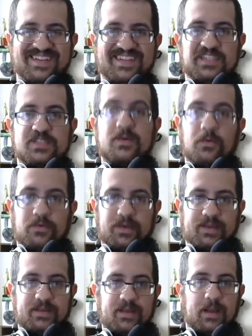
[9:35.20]

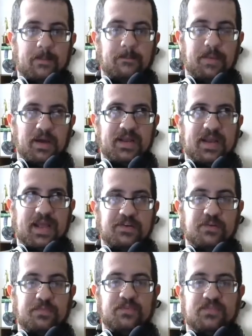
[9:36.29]
story, but I
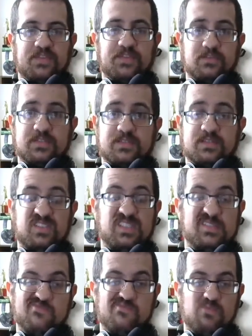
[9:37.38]
do believe that there's at
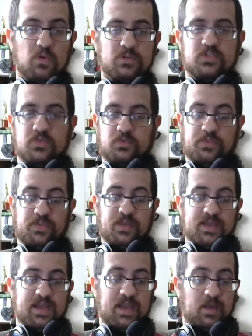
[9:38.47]
least more truth
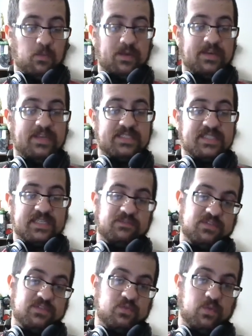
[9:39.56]
in what he says
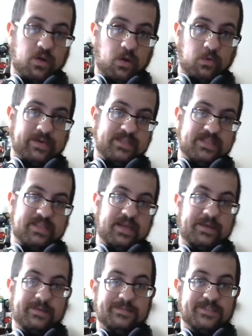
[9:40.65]
versus what Hogan is saying.